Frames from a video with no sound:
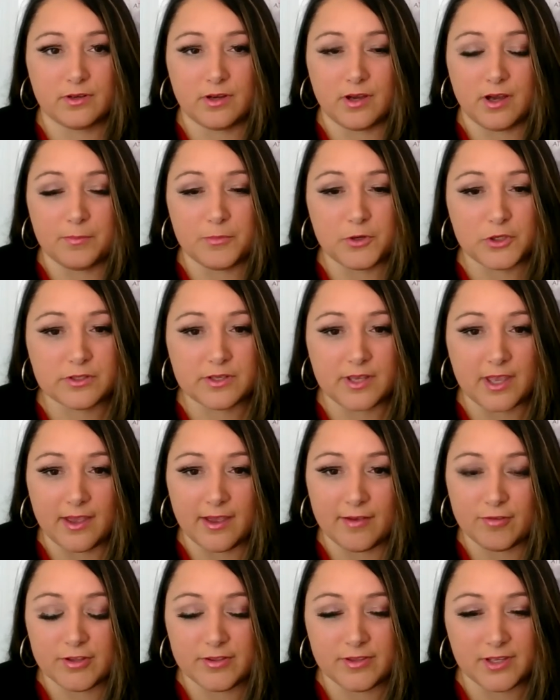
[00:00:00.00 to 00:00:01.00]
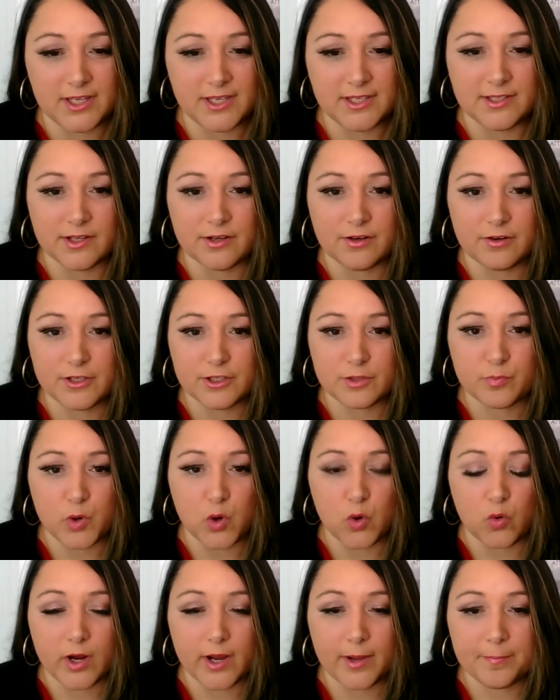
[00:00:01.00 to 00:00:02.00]
most everything he did on his
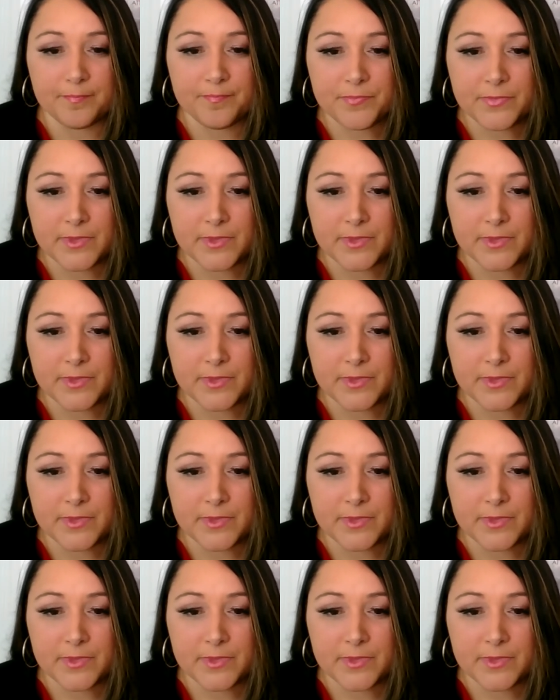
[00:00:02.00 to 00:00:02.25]
program.